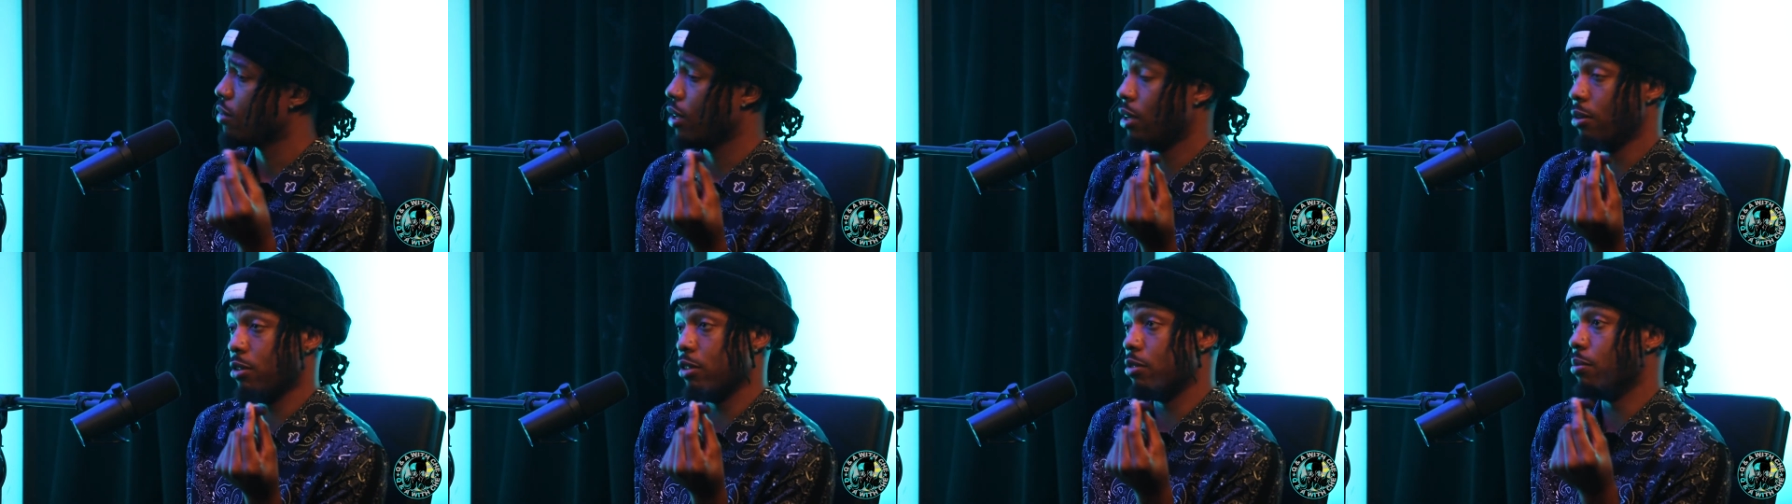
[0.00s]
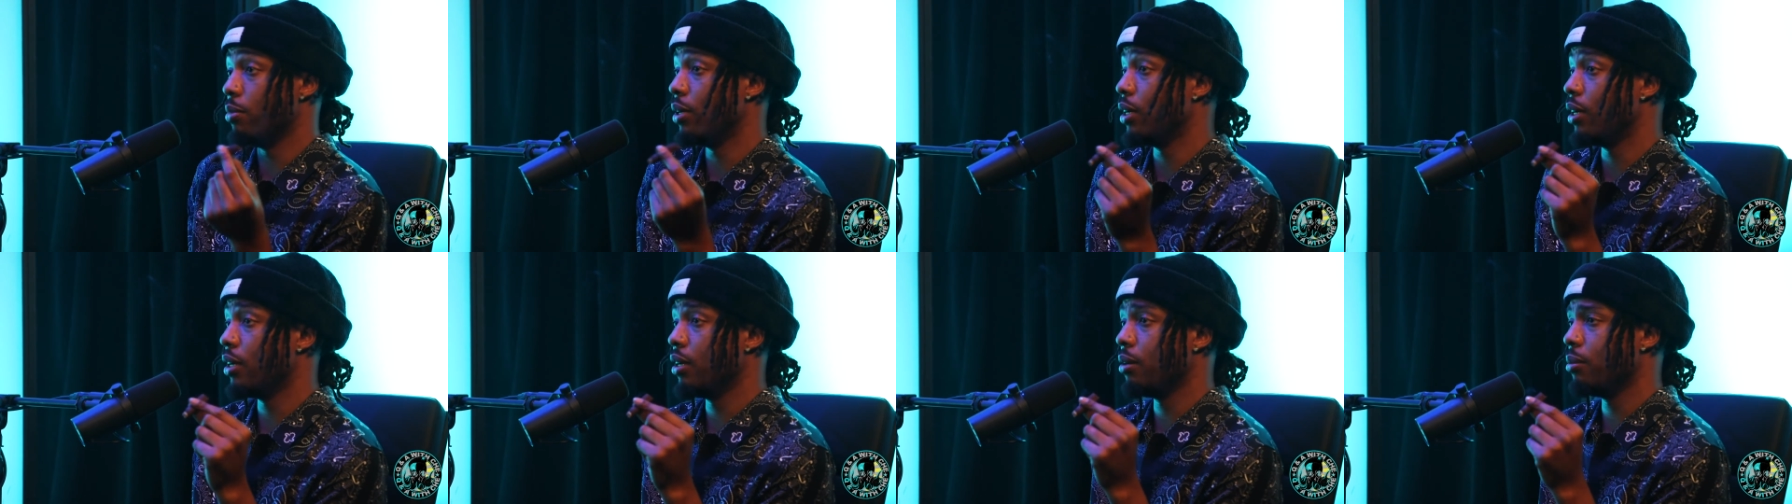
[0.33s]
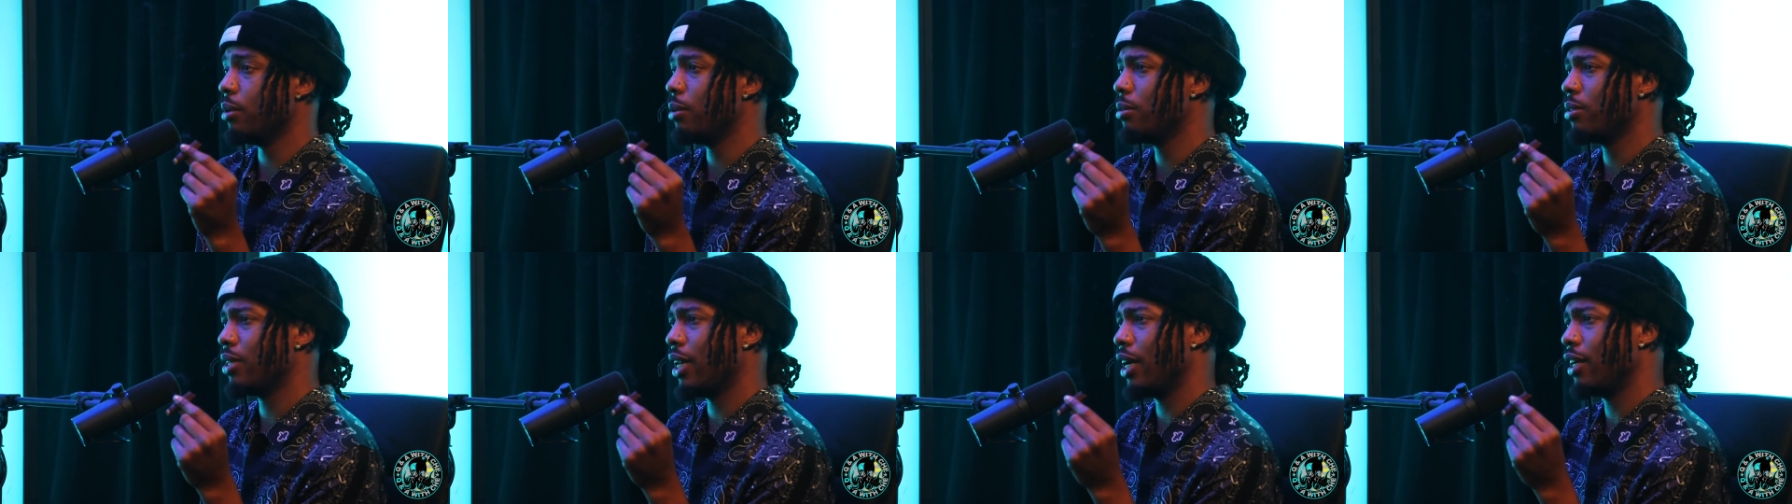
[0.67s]
It's just me and him.
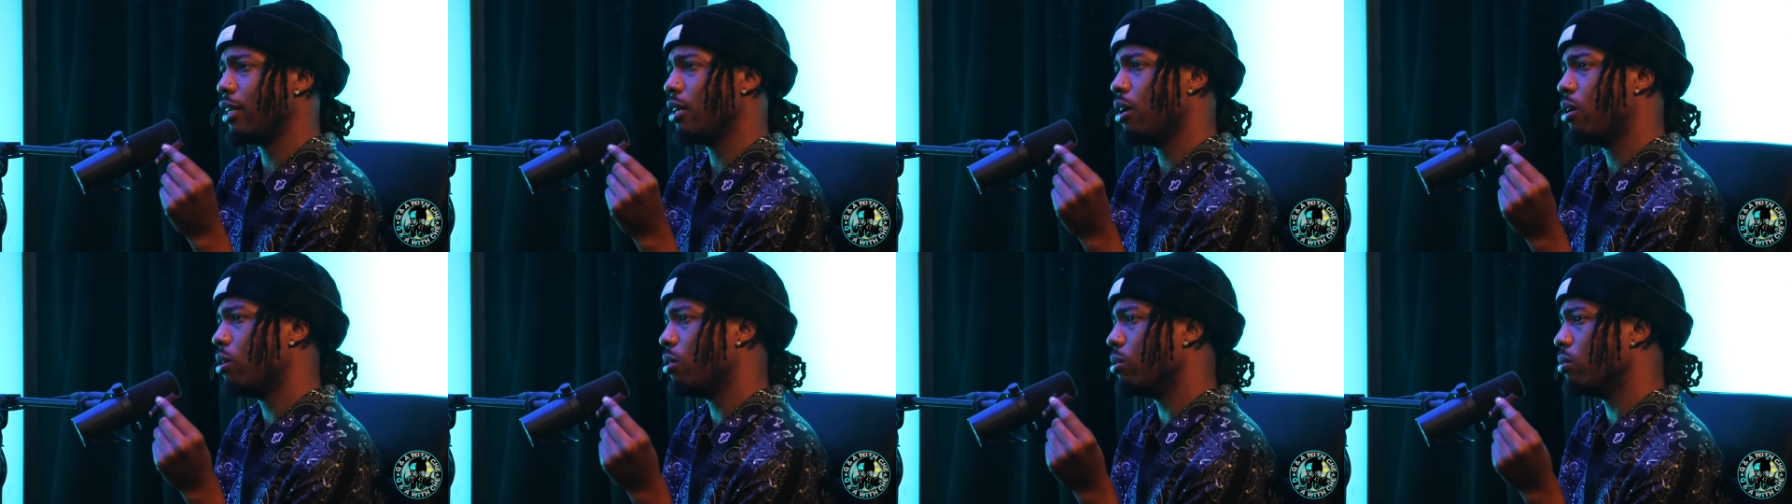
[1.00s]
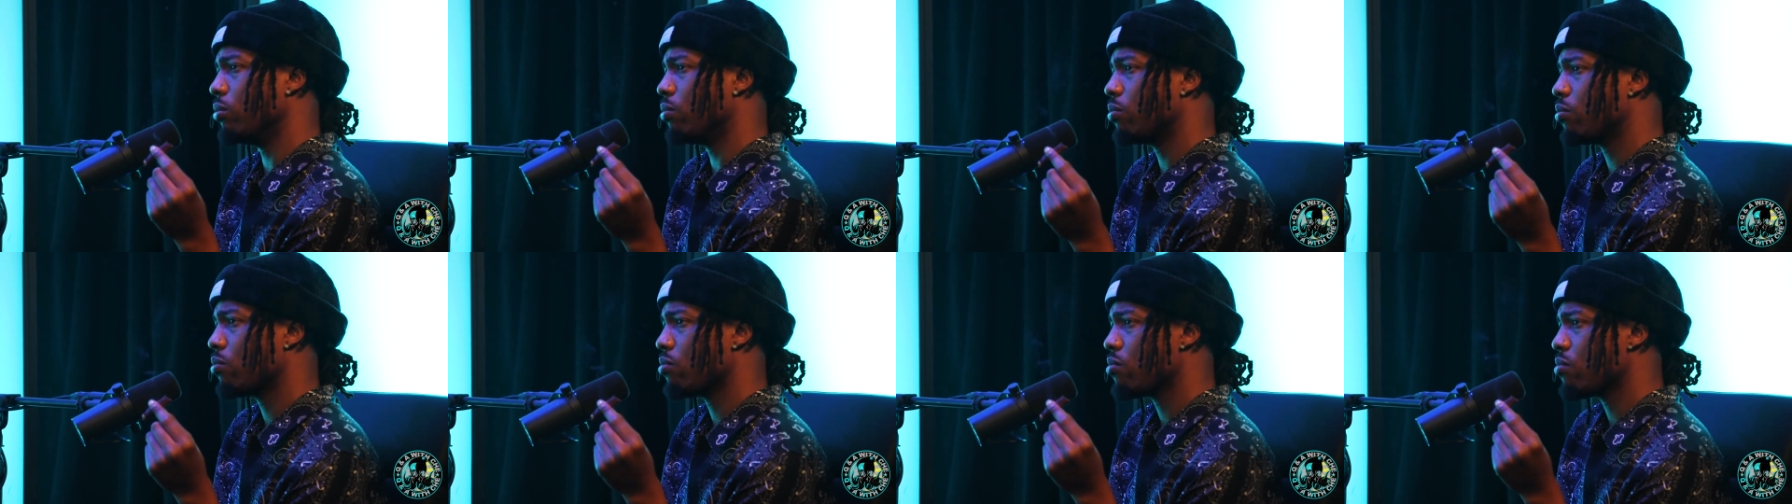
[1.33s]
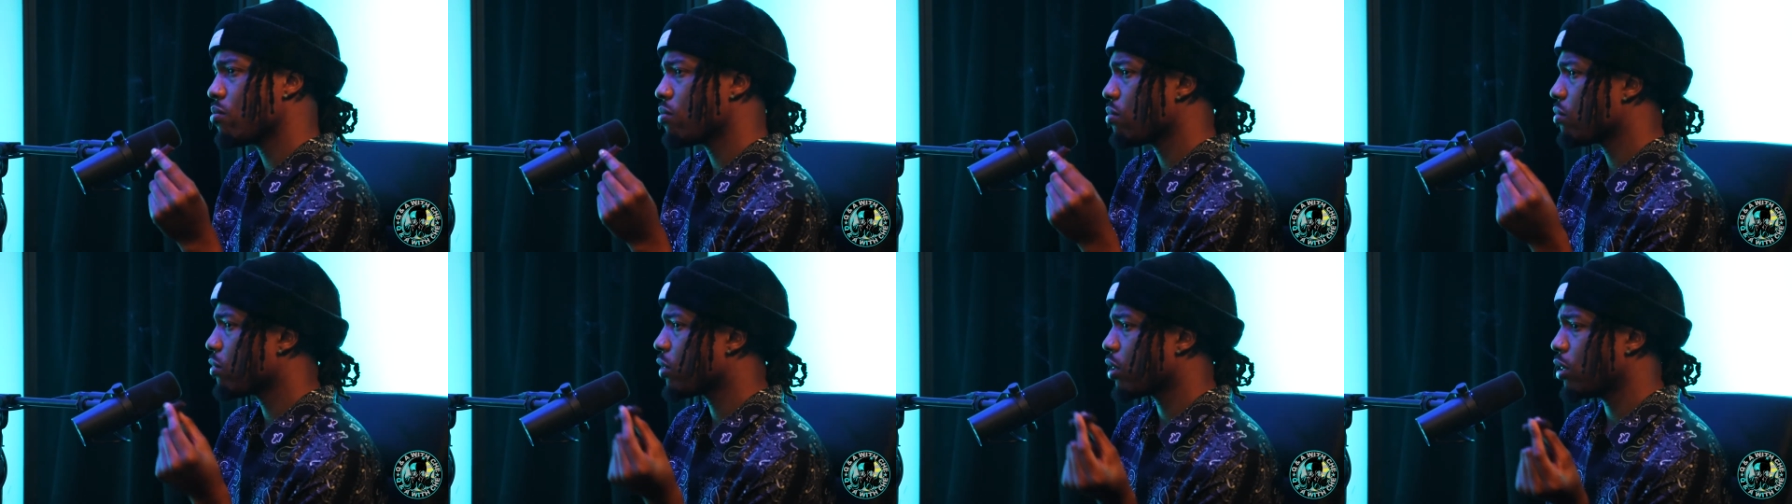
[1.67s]
He was like, "Yo,
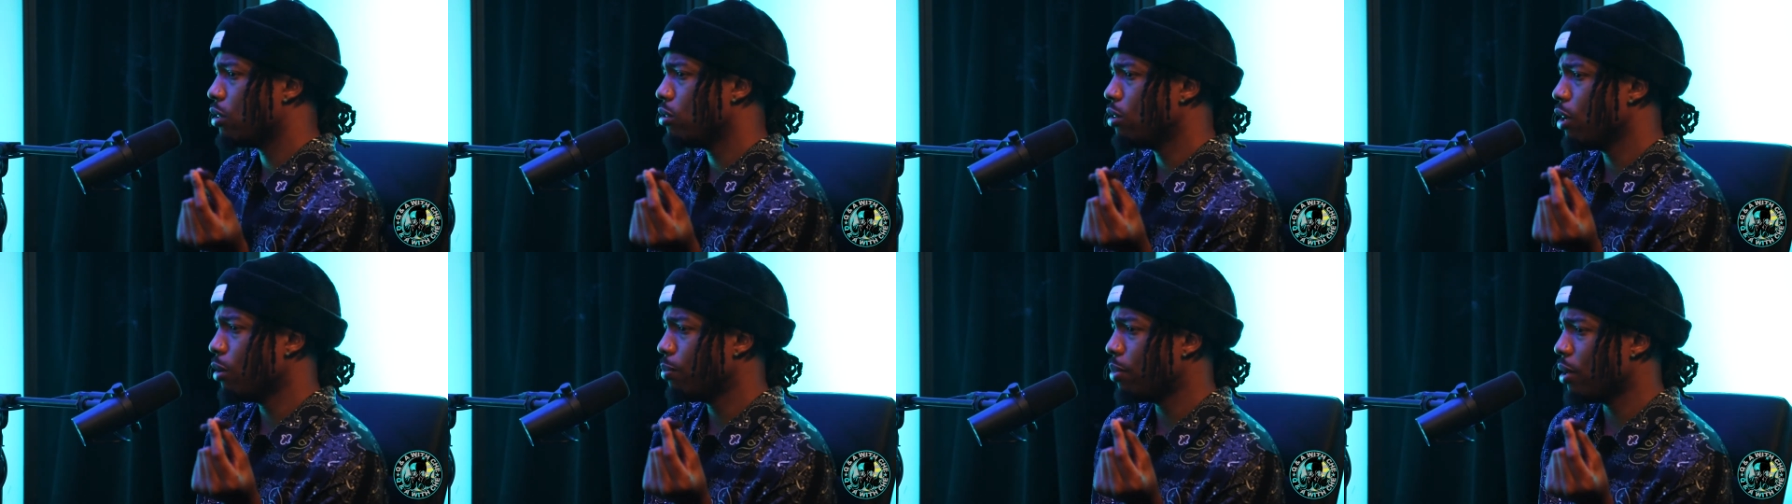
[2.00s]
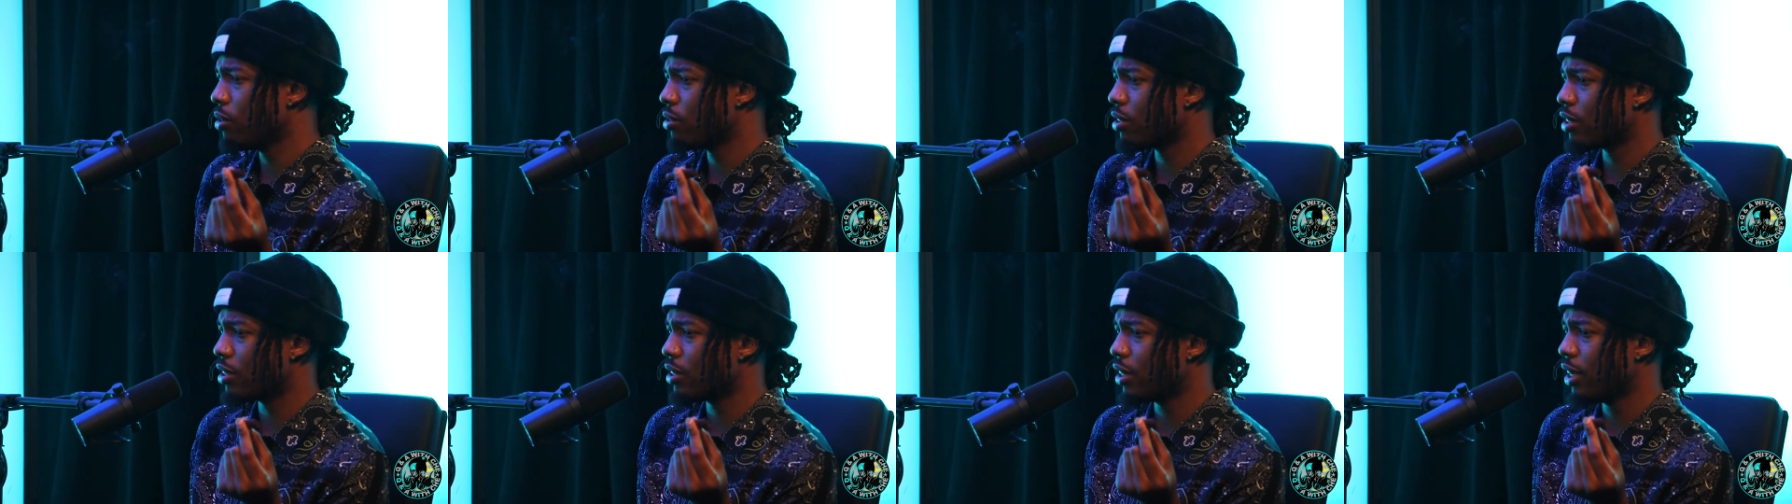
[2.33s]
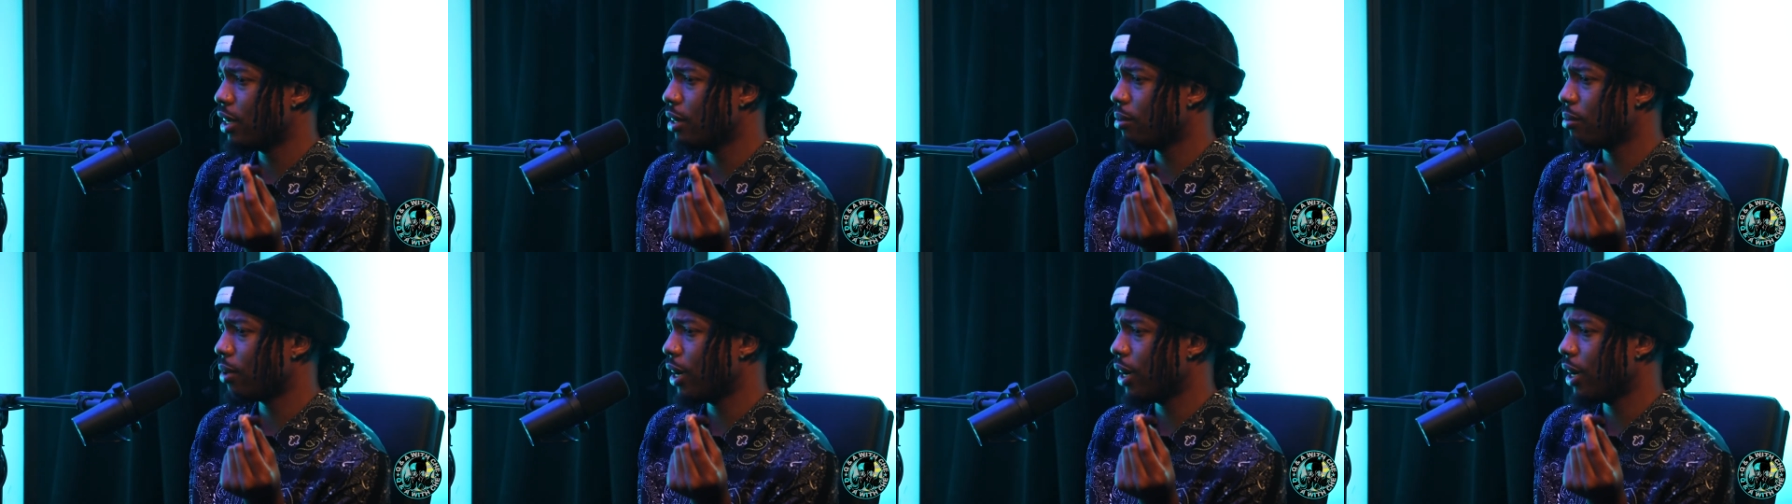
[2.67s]
you know Post can sing,